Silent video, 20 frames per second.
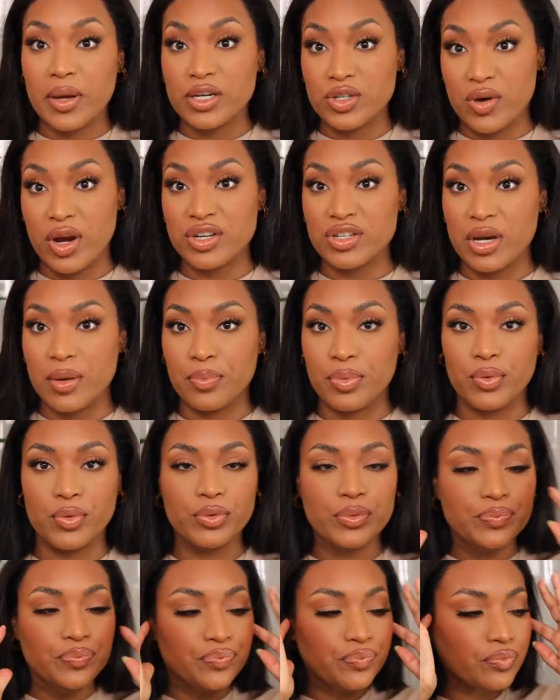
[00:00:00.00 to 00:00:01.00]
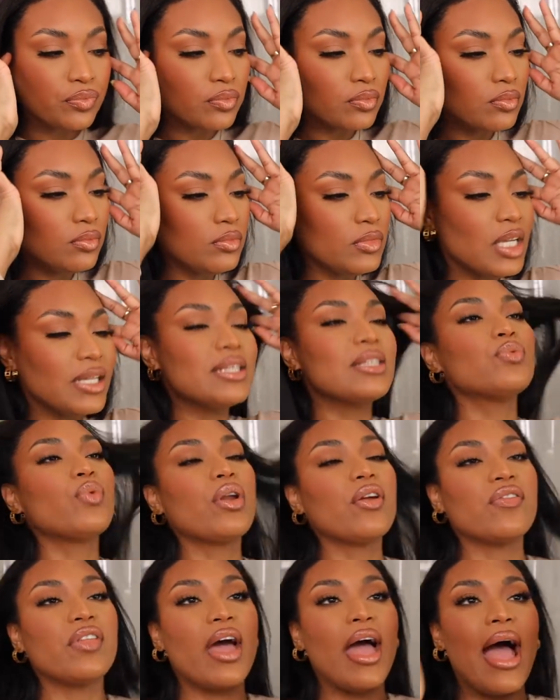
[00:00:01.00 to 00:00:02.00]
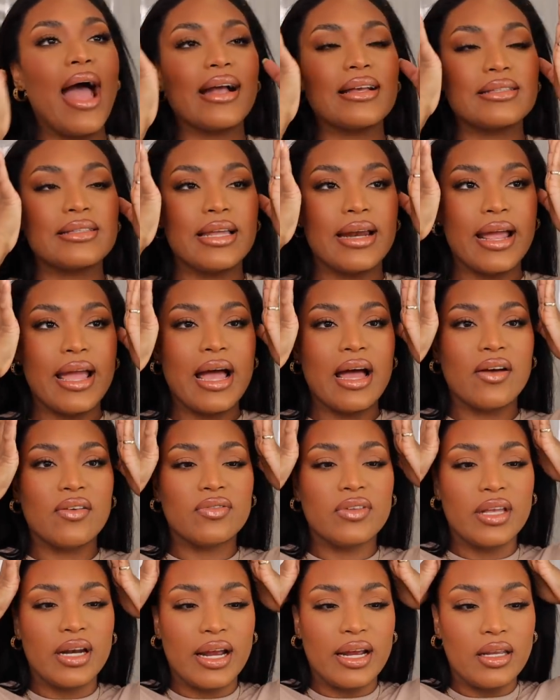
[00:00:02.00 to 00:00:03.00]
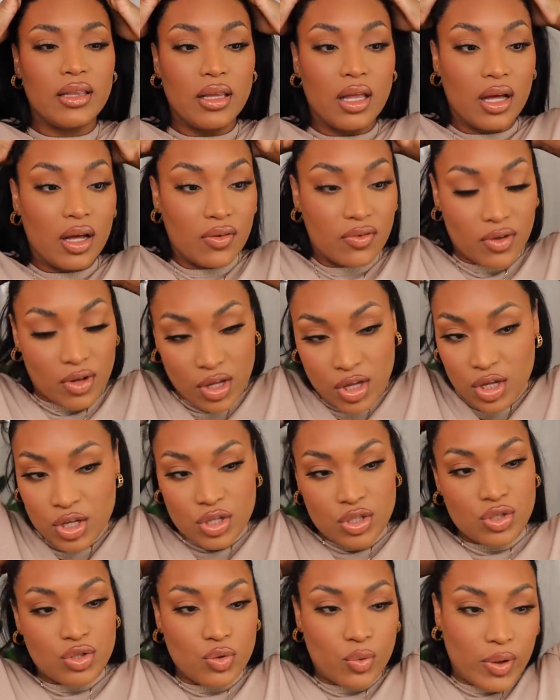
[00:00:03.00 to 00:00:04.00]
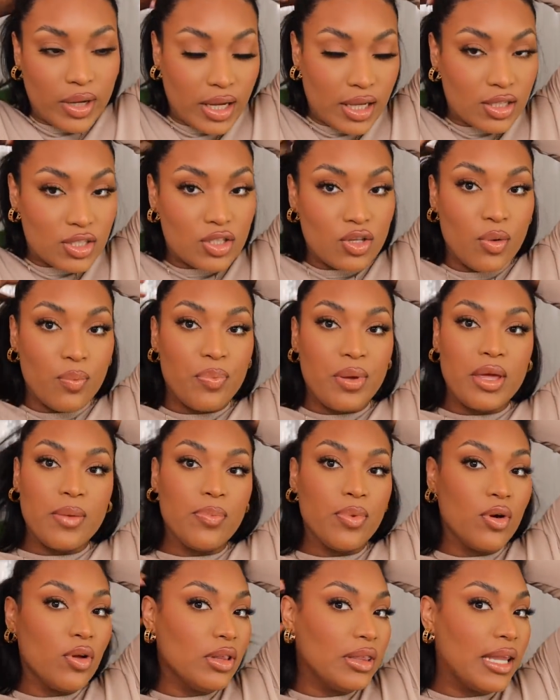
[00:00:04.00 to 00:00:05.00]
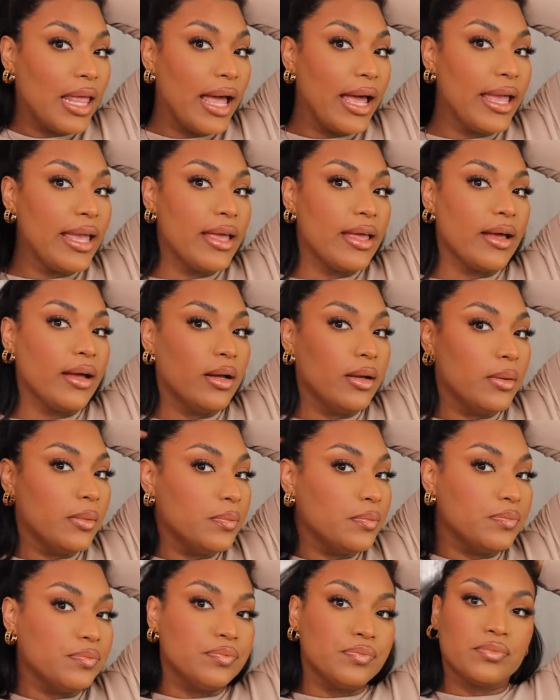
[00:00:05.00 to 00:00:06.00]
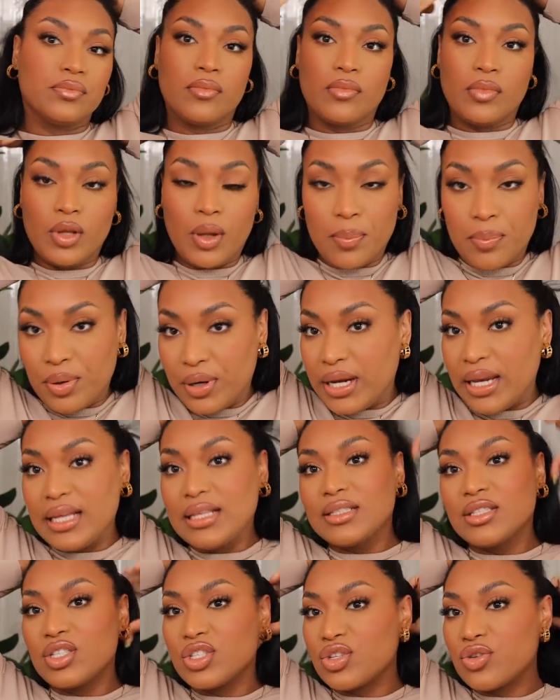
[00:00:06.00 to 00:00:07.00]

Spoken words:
my dry shampoo is one of the hacks that I have that I love doing. Some people like putting